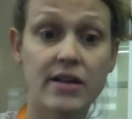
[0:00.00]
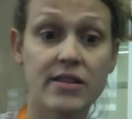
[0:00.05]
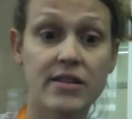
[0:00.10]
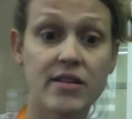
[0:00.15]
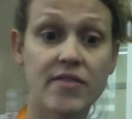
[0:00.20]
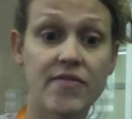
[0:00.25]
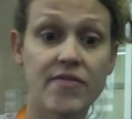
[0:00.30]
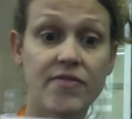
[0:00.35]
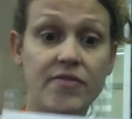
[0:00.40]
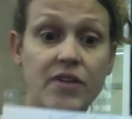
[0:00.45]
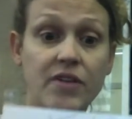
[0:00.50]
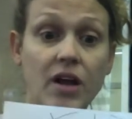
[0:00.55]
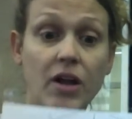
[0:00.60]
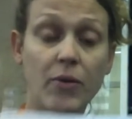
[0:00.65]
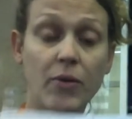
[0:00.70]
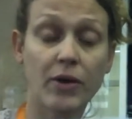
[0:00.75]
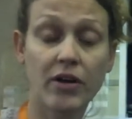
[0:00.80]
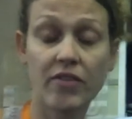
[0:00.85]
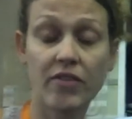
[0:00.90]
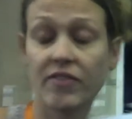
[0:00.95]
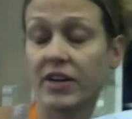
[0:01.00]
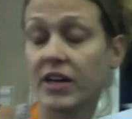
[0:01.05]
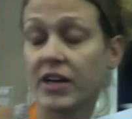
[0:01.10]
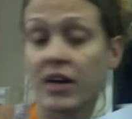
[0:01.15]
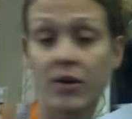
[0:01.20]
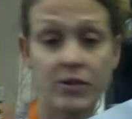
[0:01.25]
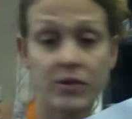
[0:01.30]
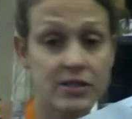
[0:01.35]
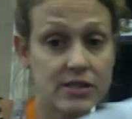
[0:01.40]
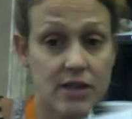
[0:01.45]
The color wheel
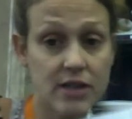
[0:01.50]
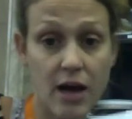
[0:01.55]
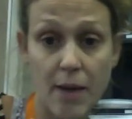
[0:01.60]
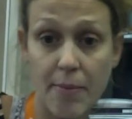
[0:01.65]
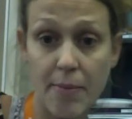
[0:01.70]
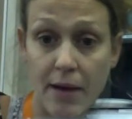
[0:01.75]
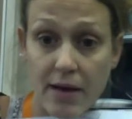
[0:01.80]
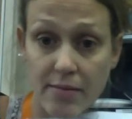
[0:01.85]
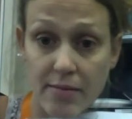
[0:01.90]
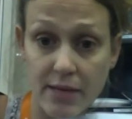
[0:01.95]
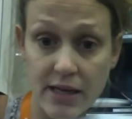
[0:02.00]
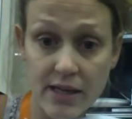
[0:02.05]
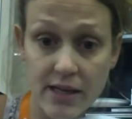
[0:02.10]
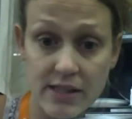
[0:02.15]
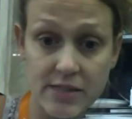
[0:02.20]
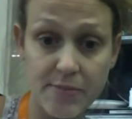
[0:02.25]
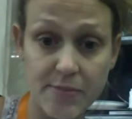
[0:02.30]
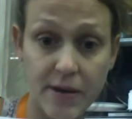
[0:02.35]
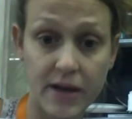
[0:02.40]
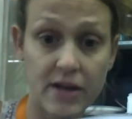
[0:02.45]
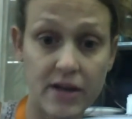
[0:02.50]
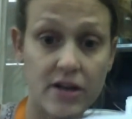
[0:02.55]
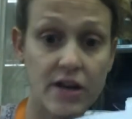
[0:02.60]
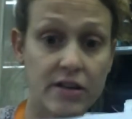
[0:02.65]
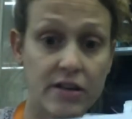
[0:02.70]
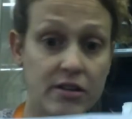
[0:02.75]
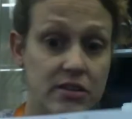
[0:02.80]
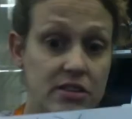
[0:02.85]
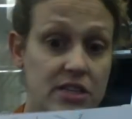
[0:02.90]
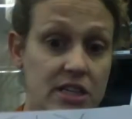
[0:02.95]
video is not by me, it's by
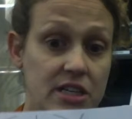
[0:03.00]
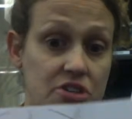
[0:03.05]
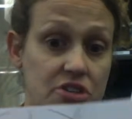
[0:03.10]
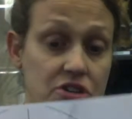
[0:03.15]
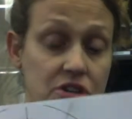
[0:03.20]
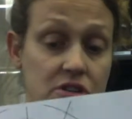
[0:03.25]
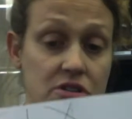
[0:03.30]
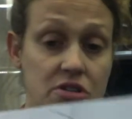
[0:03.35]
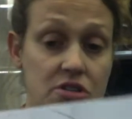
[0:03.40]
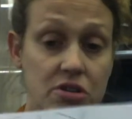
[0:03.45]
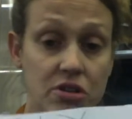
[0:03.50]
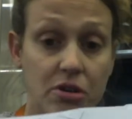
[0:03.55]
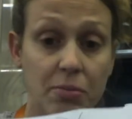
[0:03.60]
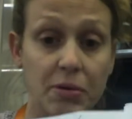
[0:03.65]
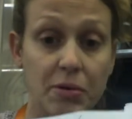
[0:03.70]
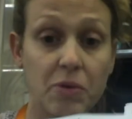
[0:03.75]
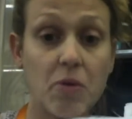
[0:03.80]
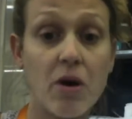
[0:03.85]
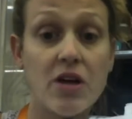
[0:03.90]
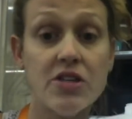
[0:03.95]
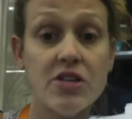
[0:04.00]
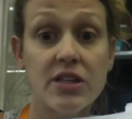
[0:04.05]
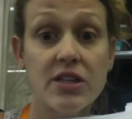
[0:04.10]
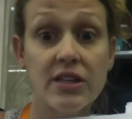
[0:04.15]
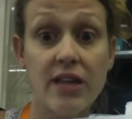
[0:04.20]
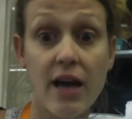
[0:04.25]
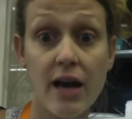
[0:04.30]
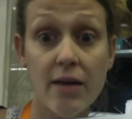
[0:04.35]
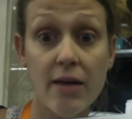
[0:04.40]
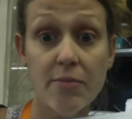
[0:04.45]
another teacher, so you'll be watching
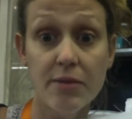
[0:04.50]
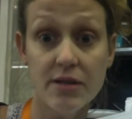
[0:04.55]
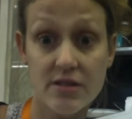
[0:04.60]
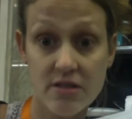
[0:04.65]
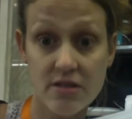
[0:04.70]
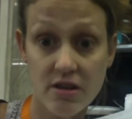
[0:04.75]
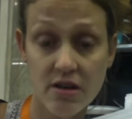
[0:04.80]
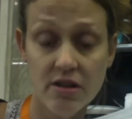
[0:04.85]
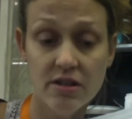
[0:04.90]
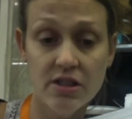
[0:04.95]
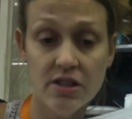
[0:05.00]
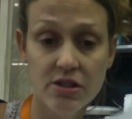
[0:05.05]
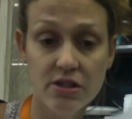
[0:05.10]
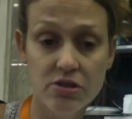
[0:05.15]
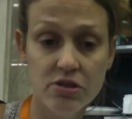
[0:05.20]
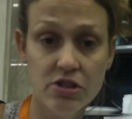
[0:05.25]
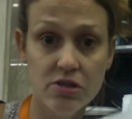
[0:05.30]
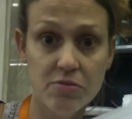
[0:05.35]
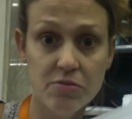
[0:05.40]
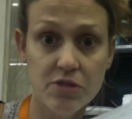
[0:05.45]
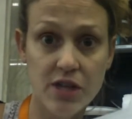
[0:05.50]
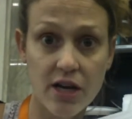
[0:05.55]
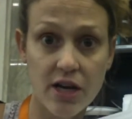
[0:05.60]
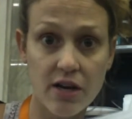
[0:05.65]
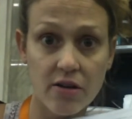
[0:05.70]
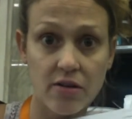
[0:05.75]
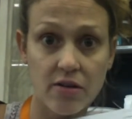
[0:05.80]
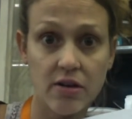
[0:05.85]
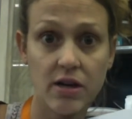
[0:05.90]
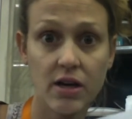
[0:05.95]
that, but it's on the YouTube
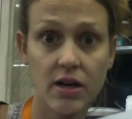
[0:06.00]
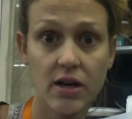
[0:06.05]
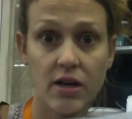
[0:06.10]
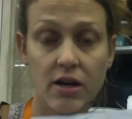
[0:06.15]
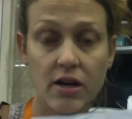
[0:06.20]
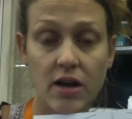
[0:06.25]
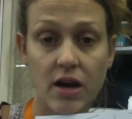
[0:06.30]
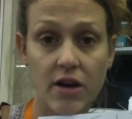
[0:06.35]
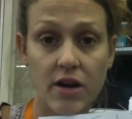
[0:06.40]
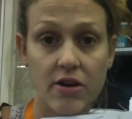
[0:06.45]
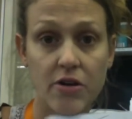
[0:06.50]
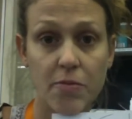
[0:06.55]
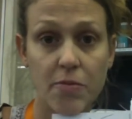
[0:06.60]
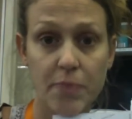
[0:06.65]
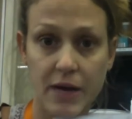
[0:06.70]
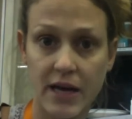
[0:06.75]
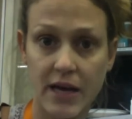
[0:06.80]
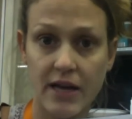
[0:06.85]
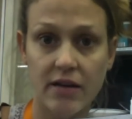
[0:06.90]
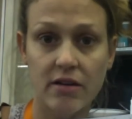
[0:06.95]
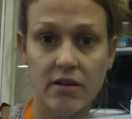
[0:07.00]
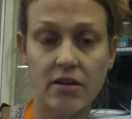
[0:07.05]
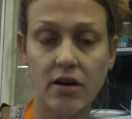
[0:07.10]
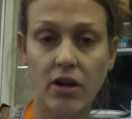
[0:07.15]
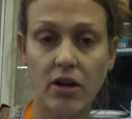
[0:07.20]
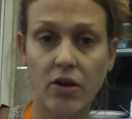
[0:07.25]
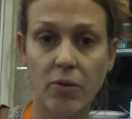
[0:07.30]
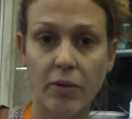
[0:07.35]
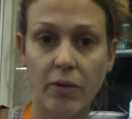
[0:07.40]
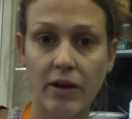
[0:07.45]
channel under Paint
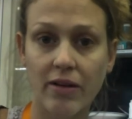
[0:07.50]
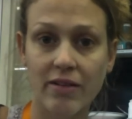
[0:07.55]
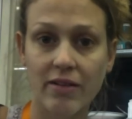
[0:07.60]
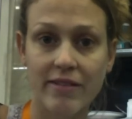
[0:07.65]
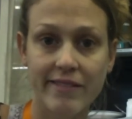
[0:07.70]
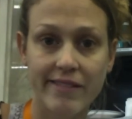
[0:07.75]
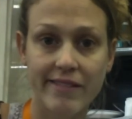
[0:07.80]
Color Wheel.